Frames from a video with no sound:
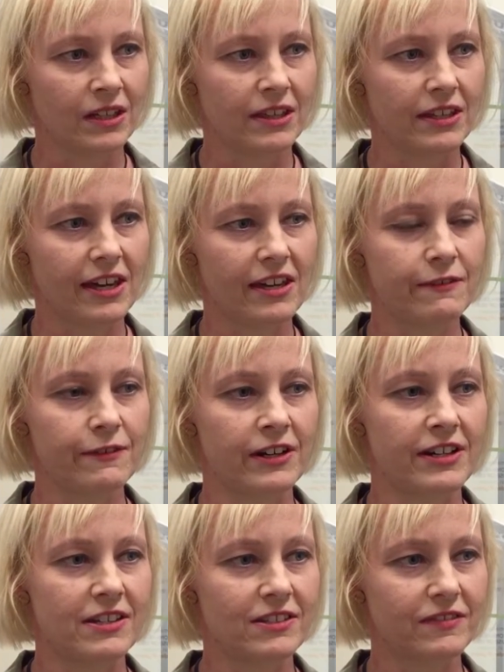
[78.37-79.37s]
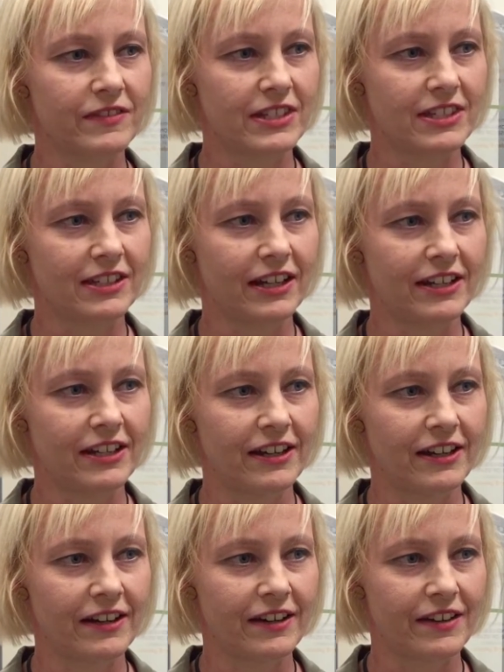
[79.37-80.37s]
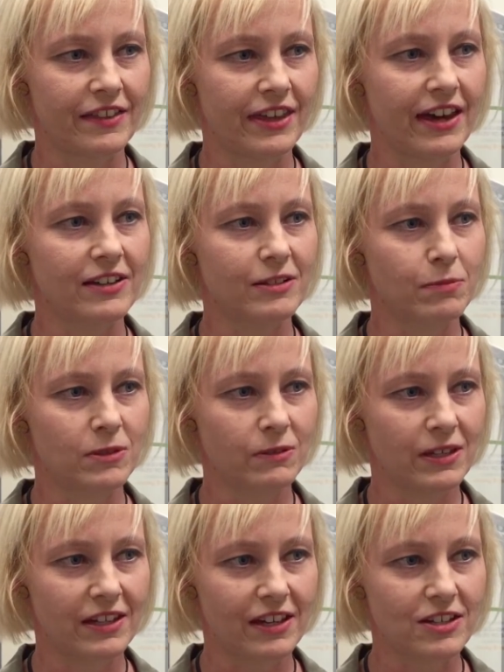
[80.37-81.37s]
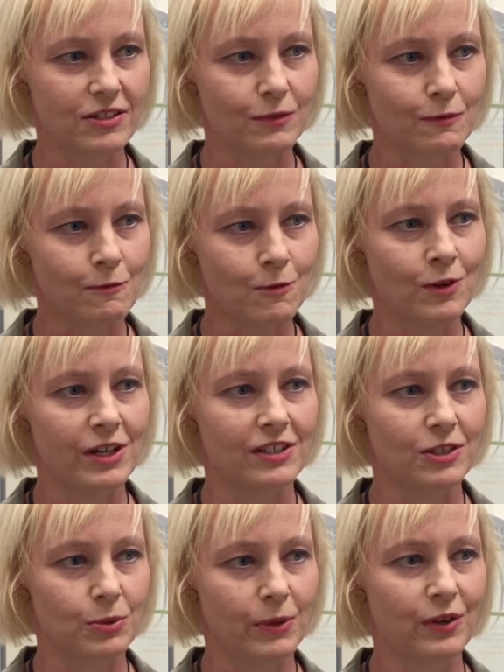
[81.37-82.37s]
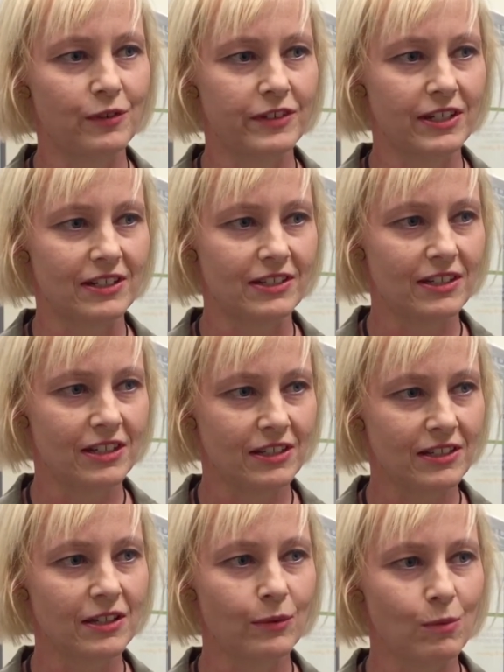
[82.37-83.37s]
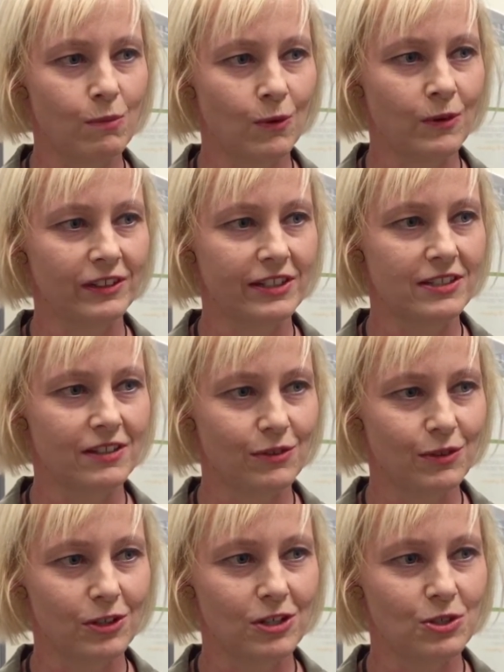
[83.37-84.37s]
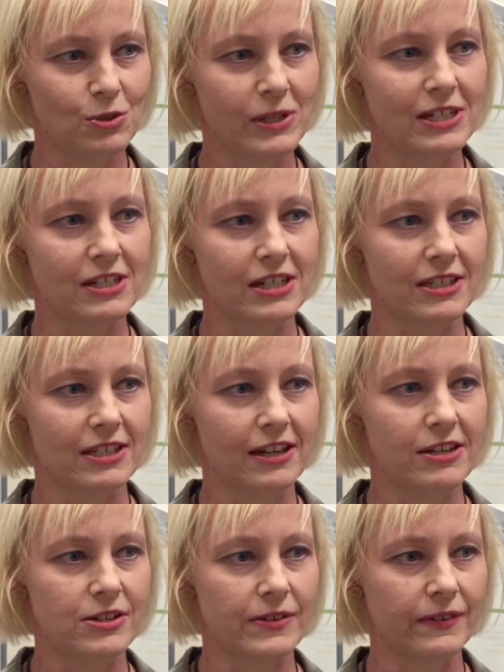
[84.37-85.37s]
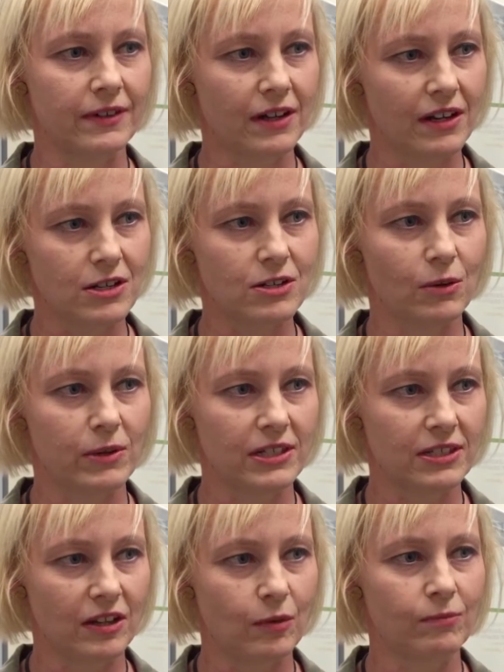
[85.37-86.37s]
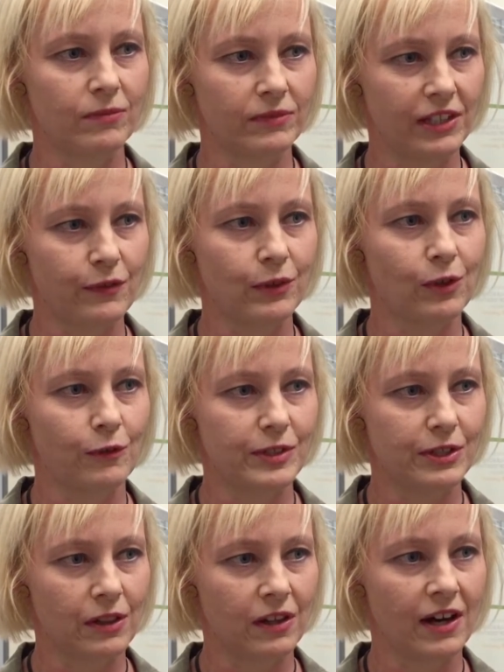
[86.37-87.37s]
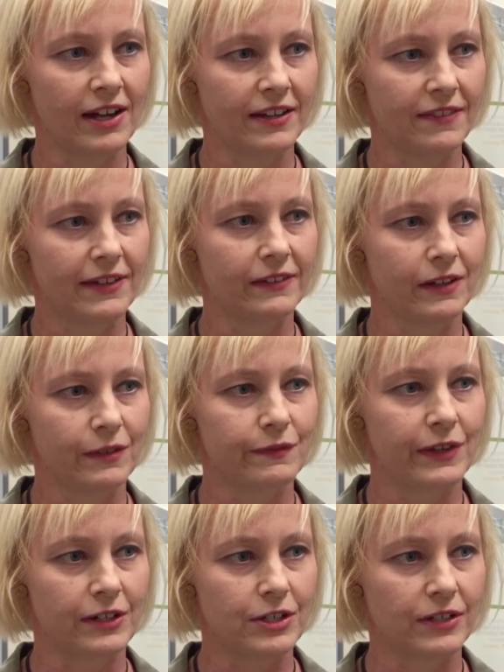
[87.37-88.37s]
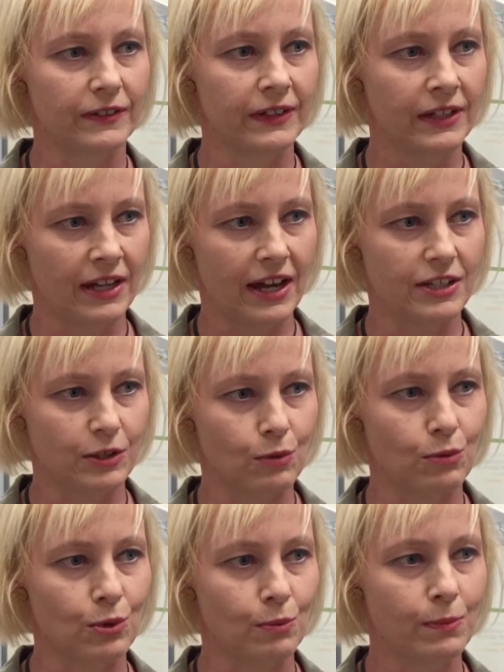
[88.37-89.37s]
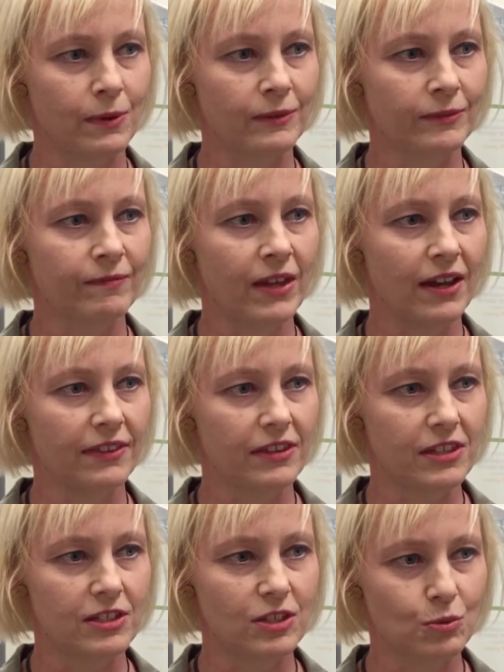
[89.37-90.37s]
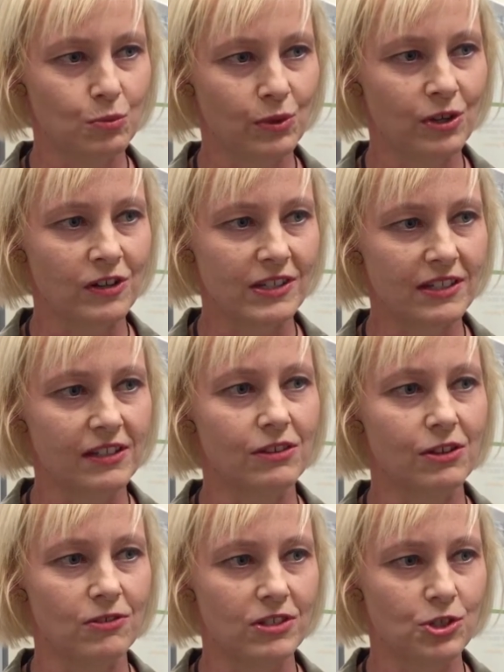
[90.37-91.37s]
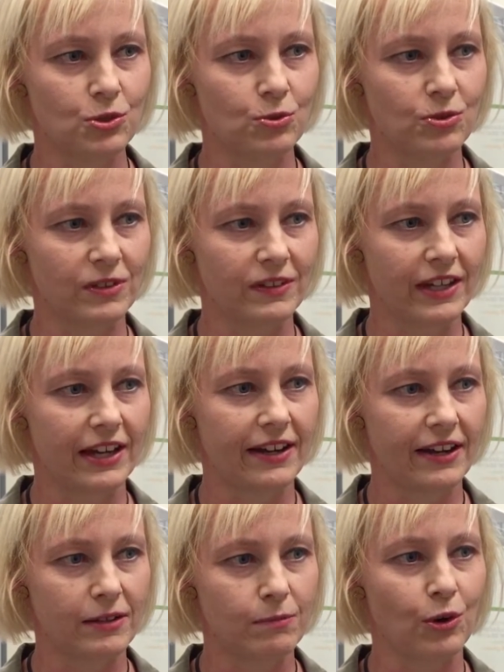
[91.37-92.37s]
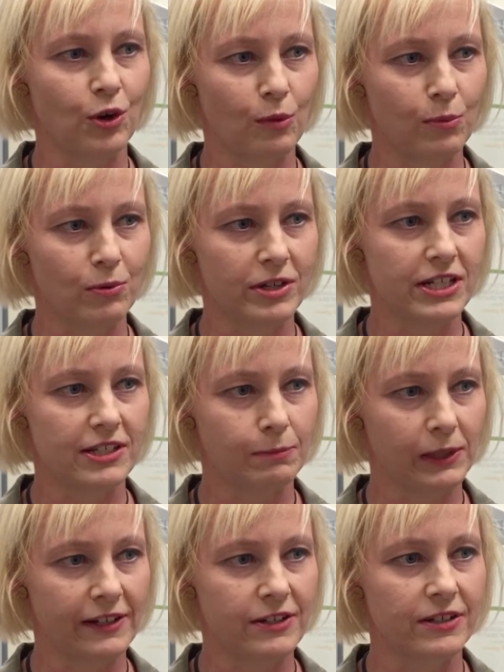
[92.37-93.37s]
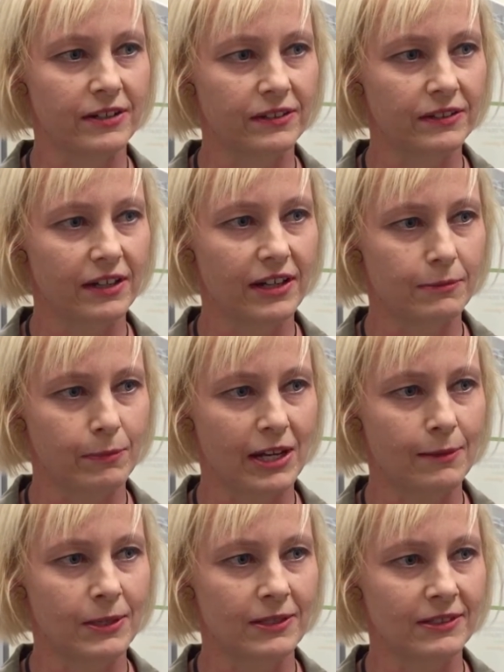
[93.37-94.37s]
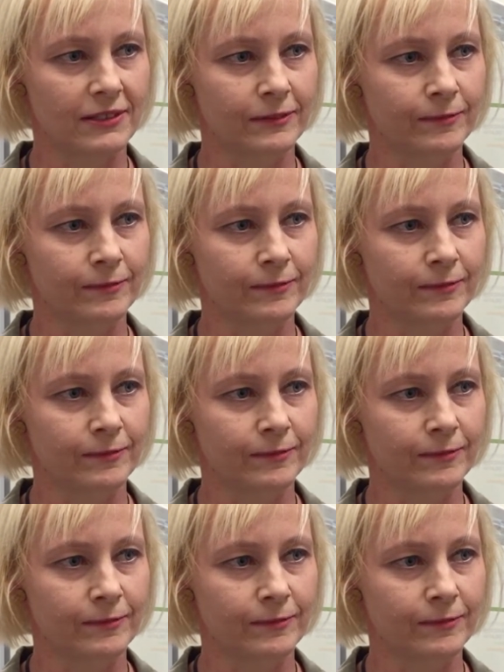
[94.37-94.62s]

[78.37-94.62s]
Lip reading: The key findings of this study are that between the ages of 4 and 12 years, kids that were born less than 32 weeks gestation are showing some level of decline in their lung function as a group, and that this is worse in those children that had bronchopulmonary dysplasia as babies.